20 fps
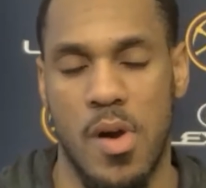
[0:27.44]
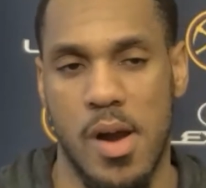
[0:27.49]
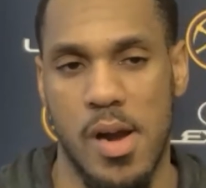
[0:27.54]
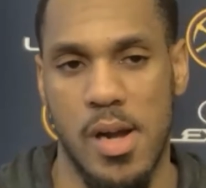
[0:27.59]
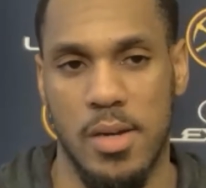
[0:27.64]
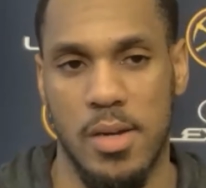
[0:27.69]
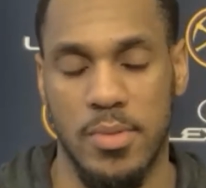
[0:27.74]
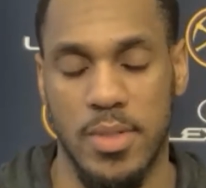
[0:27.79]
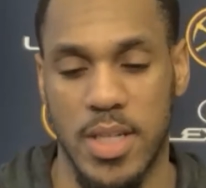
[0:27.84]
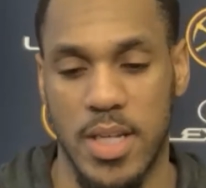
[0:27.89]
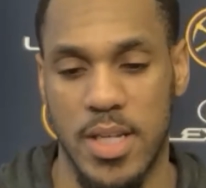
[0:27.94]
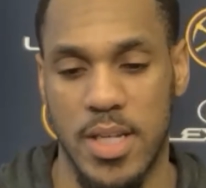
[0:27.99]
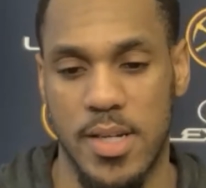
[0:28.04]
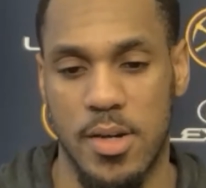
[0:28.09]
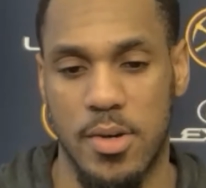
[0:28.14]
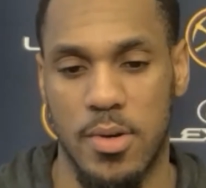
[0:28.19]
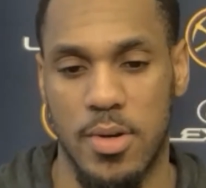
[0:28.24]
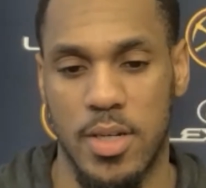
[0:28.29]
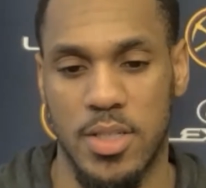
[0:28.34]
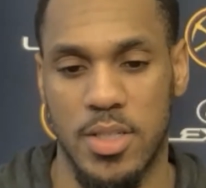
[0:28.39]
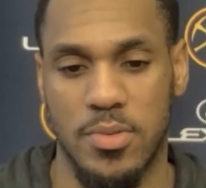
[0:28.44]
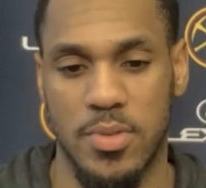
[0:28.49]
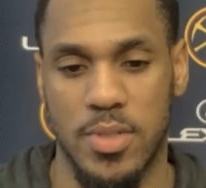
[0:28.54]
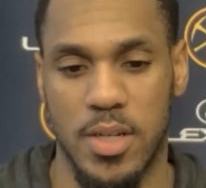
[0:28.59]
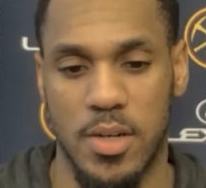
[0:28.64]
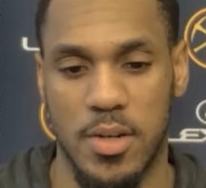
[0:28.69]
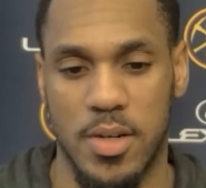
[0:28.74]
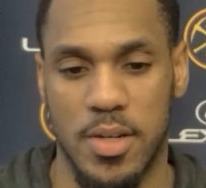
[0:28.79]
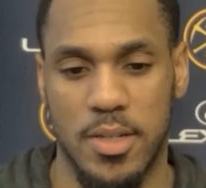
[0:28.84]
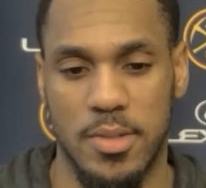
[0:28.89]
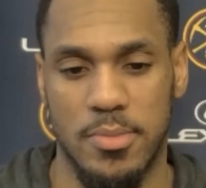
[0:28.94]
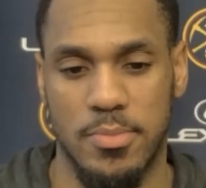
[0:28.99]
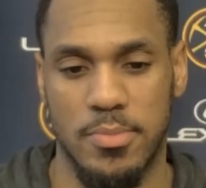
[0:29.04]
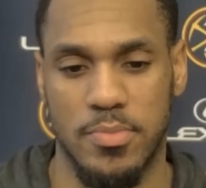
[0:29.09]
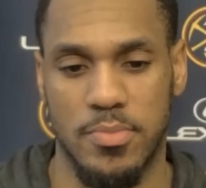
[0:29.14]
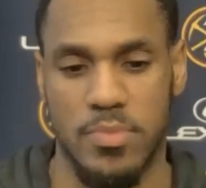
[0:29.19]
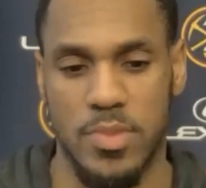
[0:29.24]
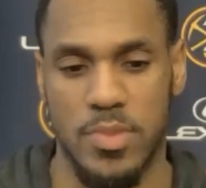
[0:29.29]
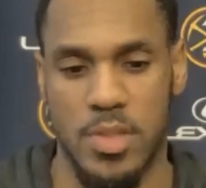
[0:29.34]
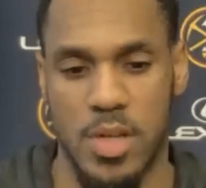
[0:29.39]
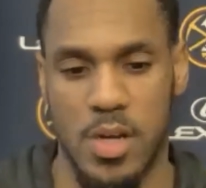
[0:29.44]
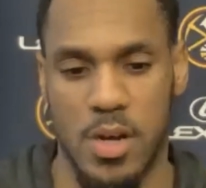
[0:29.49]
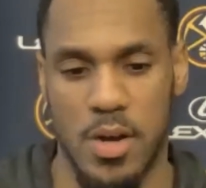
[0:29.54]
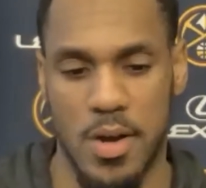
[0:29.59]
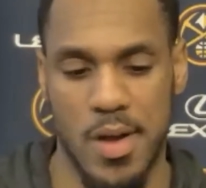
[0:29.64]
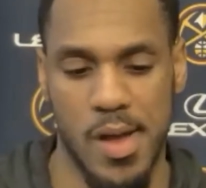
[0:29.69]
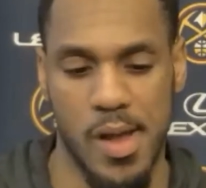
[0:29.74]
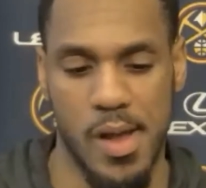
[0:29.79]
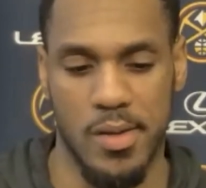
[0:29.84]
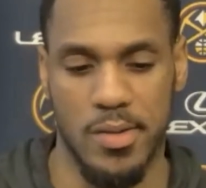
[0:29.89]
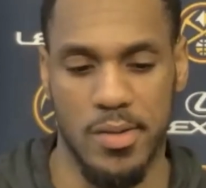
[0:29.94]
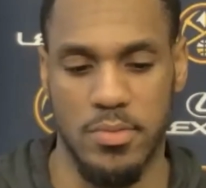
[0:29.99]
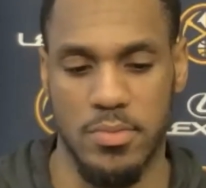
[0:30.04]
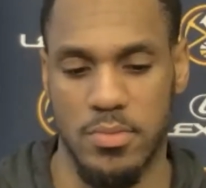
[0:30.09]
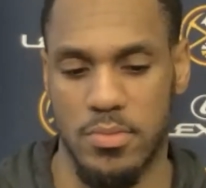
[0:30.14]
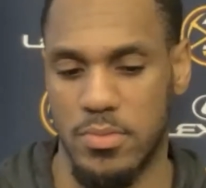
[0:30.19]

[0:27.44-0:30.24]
I mean, they know us. We know them. You know, uh,